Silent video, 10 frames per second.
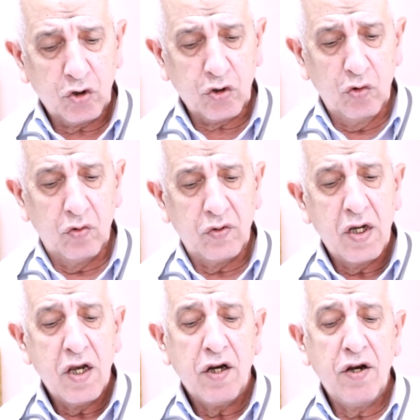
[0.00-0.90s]
True.
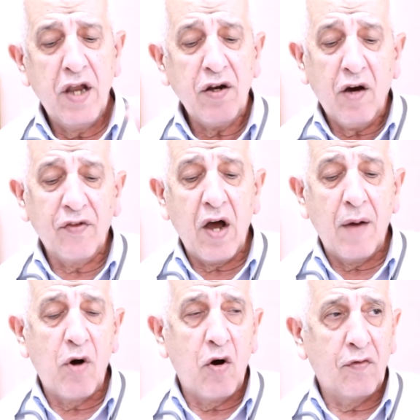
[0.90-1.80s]
None of the
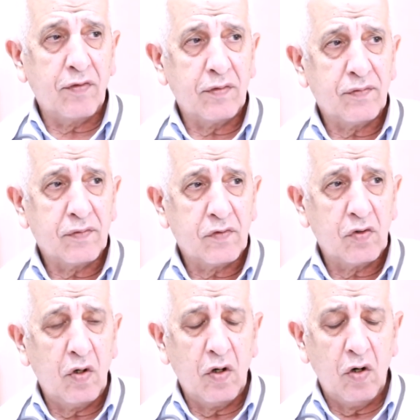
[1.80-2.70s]
above.
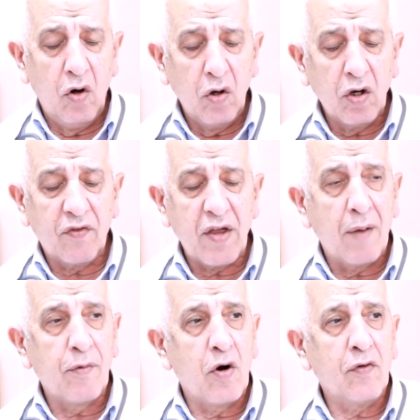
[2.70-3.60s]
All of the
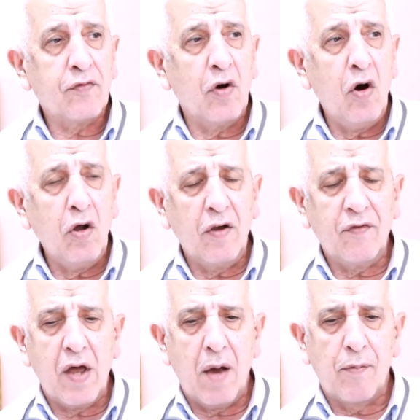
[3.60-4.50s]
above. All
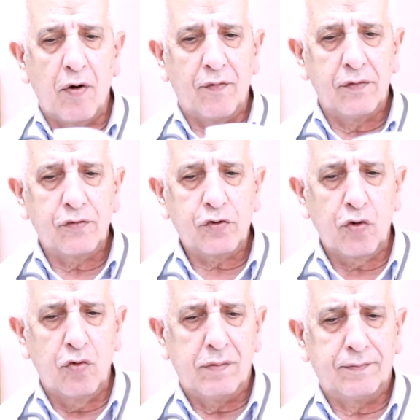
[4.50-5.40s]
of the above.
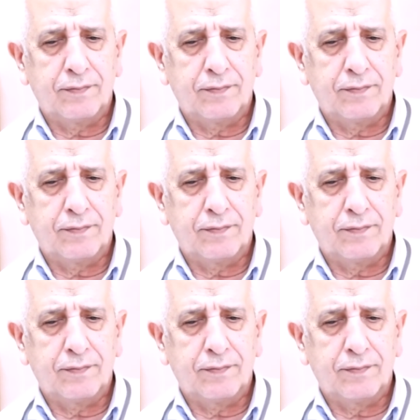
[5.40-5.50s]
True.